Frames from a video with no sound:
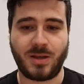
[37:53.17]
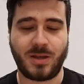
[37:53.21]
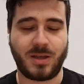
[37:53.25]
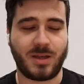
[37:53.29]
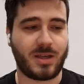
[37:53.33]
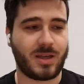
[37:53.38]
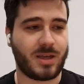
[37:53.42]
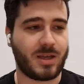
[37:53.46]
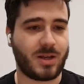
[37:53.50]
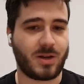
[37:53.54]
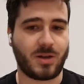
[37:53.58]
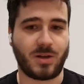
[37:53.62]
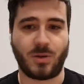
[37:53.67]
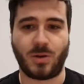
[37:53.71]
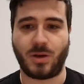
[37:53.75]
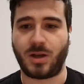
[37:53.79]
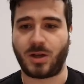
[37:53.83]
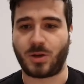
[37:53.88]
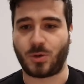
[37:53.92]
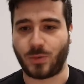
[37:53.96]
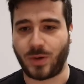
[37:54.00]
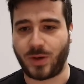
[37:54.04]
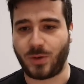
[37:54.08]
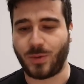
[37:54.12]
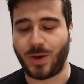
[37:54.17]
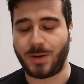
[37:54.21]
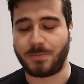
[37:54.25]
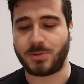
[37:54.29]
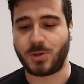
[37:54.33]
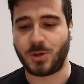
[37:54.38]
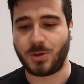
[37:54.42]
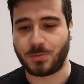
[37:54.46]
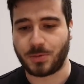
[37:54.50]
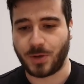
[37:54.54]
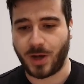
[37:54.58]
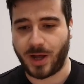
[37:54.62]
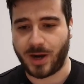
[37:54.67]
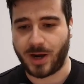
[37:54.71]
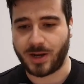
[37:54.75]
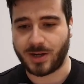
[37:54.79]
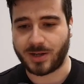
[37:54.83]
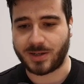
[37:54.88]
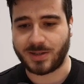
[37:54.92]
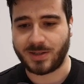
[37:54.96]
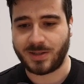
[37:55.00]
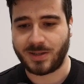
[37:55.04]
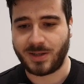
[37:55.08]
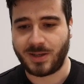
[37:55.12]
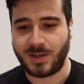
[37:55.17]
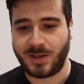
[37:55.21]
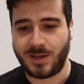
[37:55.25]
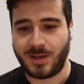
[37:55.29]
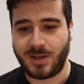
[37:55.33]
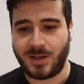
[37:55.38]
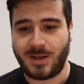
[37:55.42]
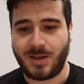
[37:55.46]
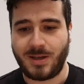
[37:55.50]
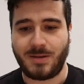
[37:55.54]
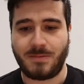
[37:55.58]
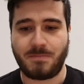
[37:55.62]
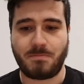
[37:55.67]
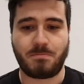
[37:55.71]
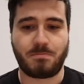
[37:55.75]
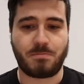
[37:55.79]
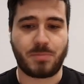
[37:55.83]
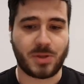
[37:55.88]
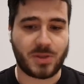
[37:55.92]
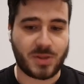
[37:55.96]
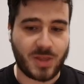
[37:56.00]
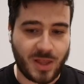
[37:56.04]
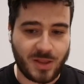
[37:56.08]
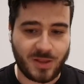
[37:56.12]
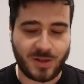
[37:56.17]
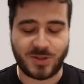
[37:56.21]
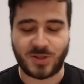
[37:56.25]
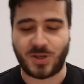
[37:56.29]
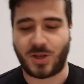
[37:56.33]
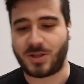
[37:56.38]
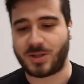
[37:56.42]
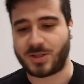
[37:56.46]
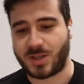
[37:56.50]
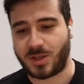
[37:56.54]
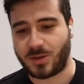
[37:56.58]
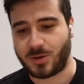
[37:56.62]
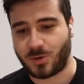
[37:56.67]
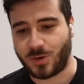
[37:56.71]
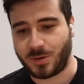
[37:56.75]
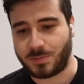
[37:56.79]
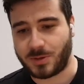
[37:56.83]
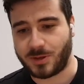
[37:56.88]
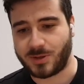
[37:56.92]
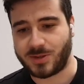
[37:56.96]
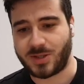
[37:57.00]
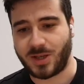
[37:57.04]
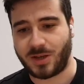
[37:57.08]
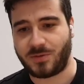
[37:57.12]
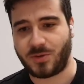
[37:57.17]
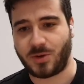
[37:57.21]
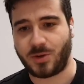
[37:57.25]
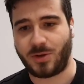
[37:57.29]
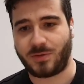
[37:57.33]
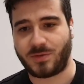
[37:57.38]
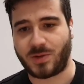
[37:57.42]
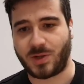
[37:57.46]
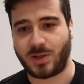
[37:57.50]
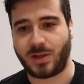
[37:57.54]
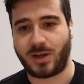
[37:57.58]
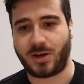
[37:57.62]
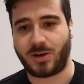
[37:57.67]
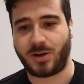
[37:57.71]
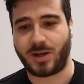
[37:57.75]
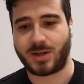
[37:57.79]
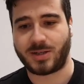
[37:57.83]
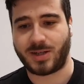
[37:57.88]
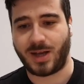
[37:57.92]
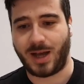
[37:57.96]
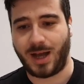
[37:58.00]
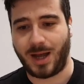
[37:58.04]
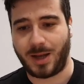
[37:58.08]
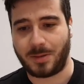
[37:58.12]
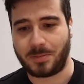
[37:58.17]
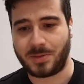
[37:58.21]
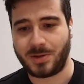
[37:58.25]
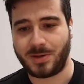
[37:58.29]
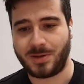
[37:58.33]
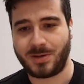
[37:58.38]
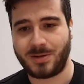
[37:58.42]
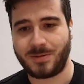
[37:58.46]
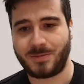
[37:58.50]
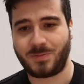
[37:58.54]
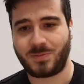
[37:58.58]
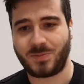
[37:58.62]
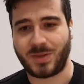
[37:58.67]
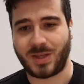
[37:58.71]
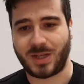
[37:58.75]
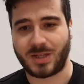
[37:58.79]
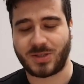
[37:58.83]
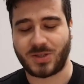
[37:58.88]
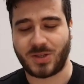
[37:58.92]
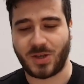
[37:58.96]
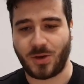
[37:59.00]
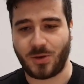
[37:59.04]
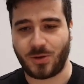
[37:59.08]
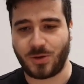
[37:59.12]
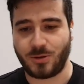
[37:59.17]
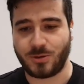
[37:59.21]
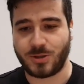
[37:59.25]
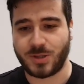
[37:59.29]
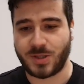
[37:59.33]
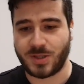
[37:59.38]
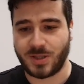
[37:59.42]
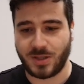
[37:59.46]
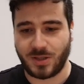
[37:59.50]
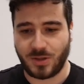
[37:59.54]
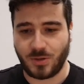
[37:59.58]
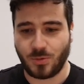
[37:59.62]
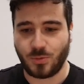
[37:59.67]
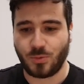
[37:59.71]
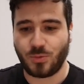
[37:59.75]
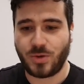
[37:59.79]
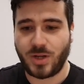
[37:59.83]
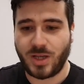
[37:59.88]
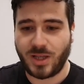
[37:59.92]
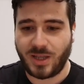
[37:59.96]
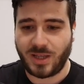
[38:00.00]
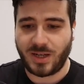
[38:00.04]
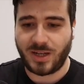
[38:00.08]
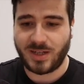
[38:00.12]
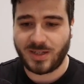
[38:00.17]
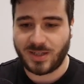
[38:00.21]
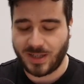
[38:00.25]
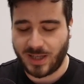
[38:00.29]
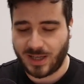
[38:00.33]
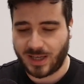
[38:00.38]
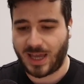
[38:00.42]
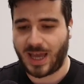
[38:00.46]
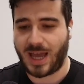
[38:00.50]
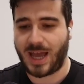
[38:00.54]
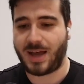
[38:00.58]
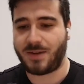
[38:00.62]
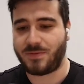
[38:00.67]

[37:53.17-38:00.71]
in a great Web 2 product. But then there's all this other crypto stuff you have to layer on top. And so you really need to like have